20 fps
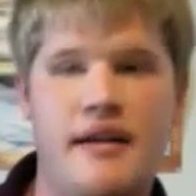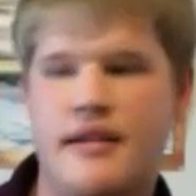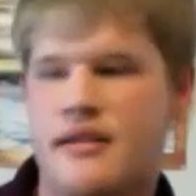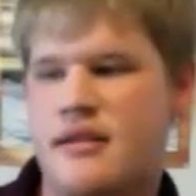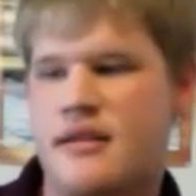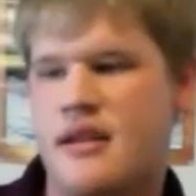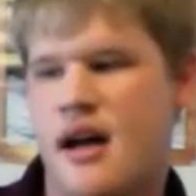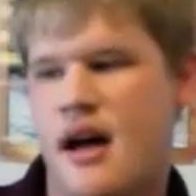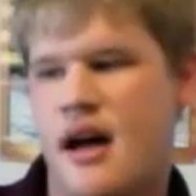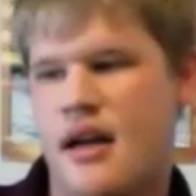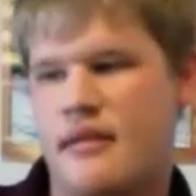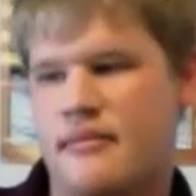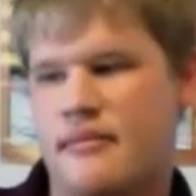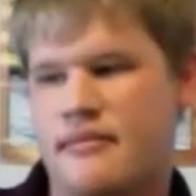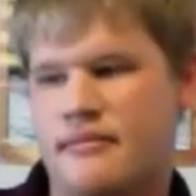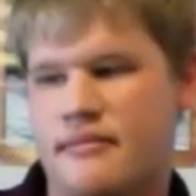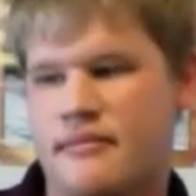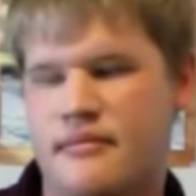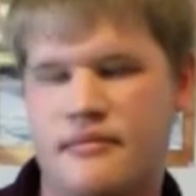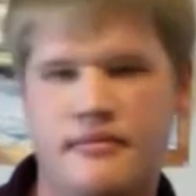It's not
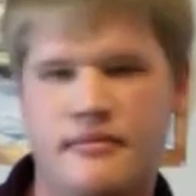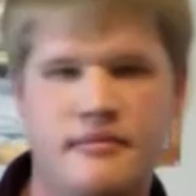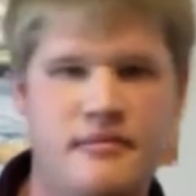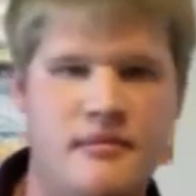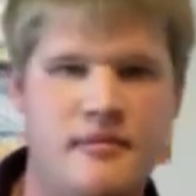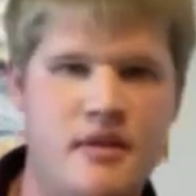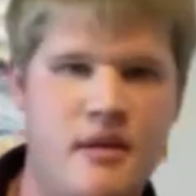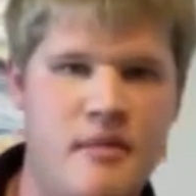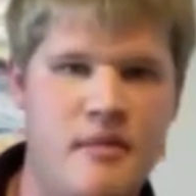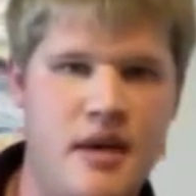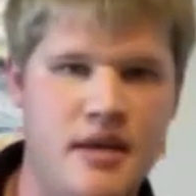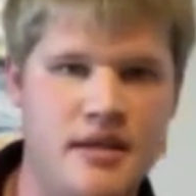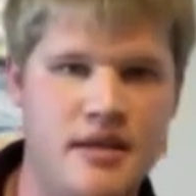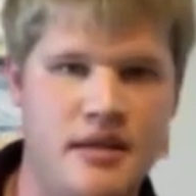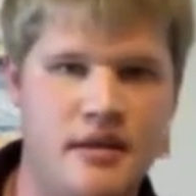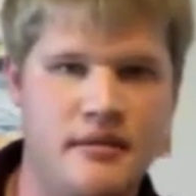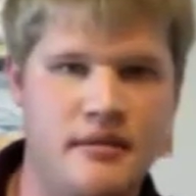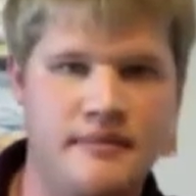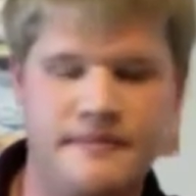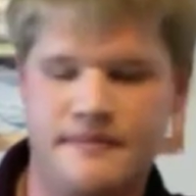
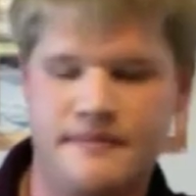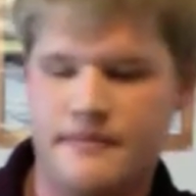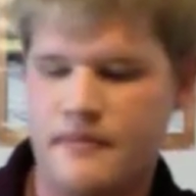amazing.